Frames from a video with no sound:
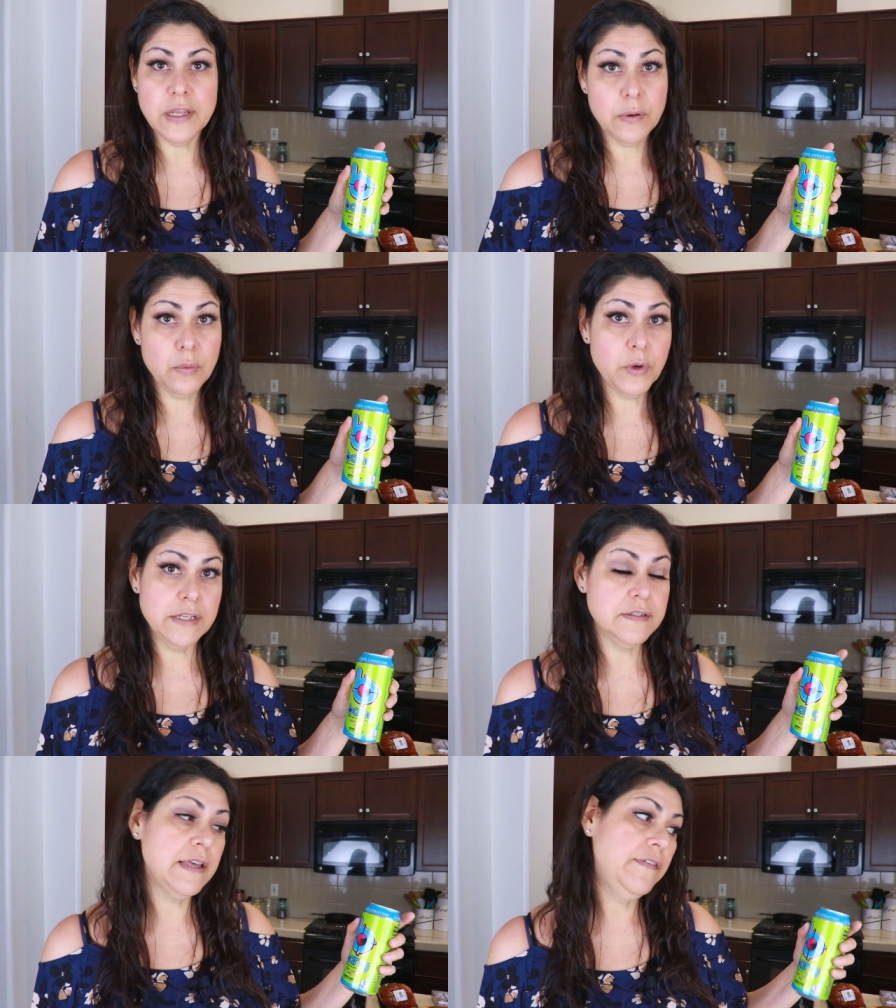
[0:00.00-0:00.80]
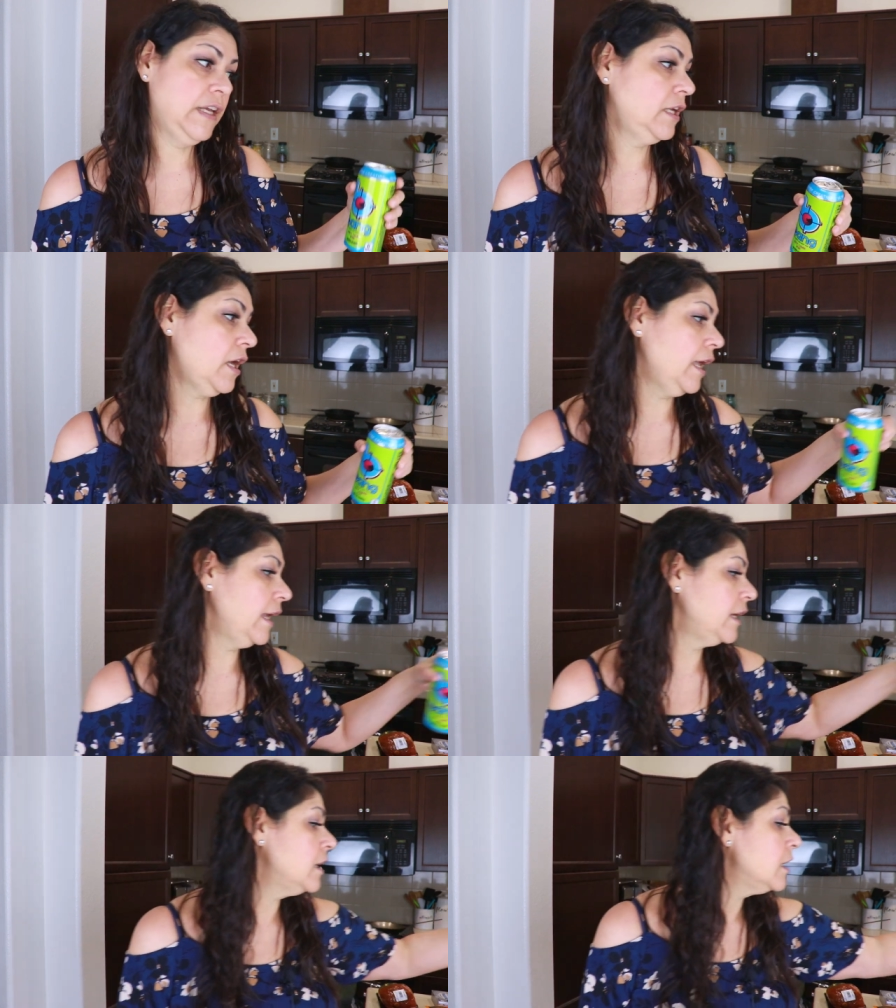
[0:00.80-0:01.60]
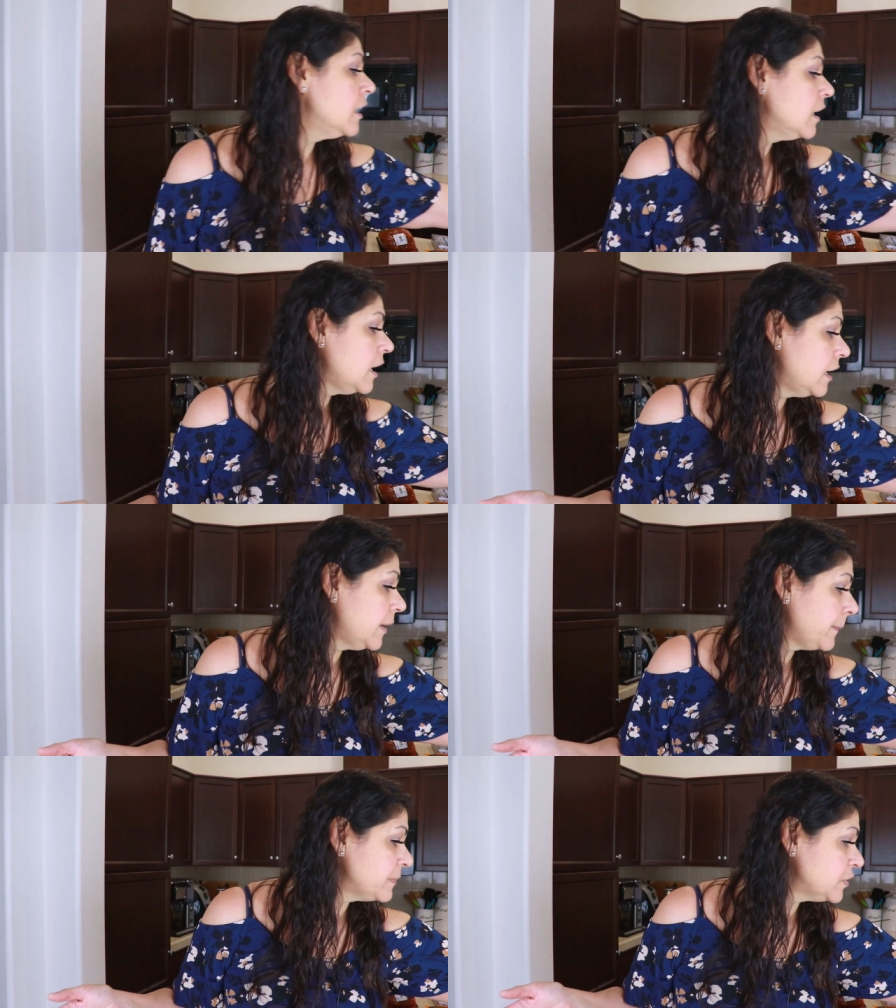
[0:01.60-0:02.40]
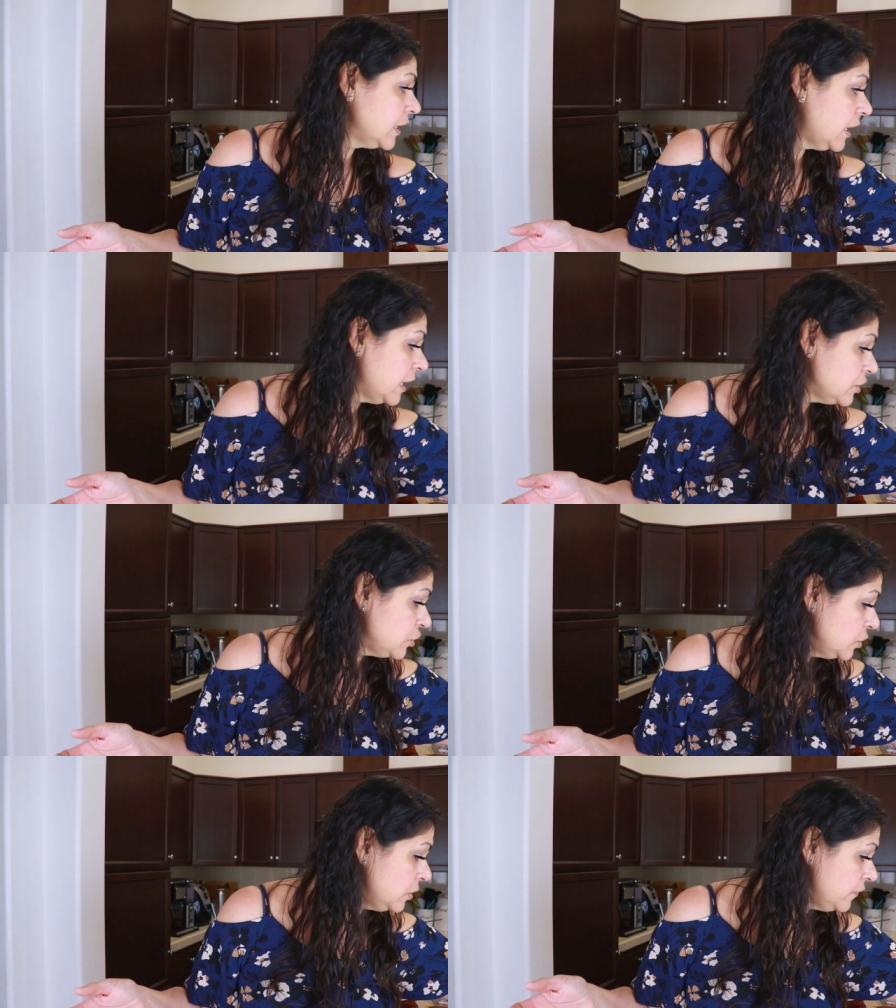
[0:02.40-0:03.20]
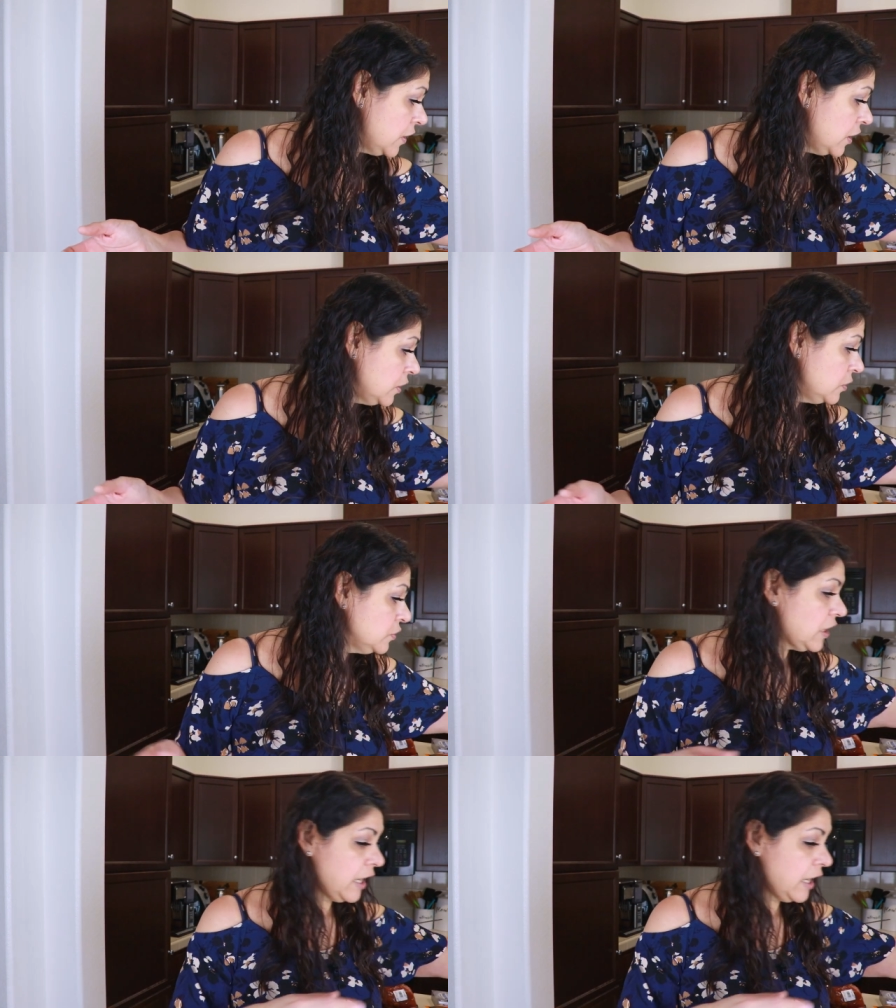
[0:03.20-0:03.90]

They were 179 um, so I got two of those.